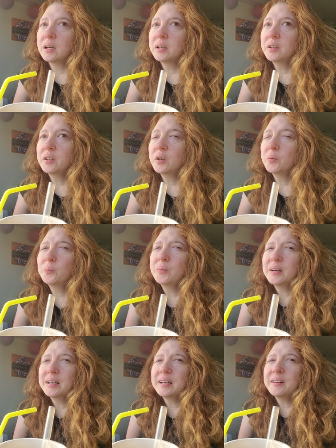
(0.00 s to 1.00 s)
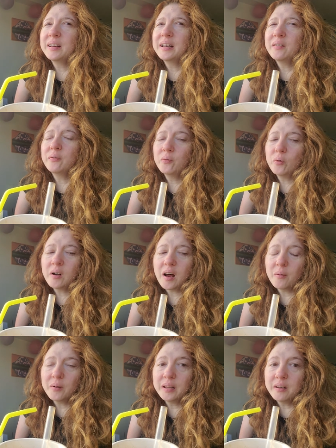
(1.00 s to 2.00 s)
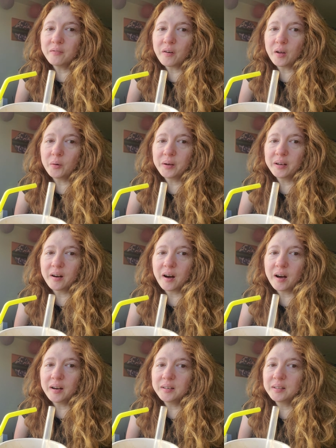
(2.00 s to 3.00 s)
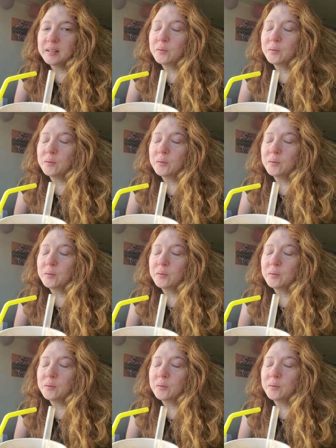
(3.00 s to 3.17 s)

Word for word: you know if, if we're not really following god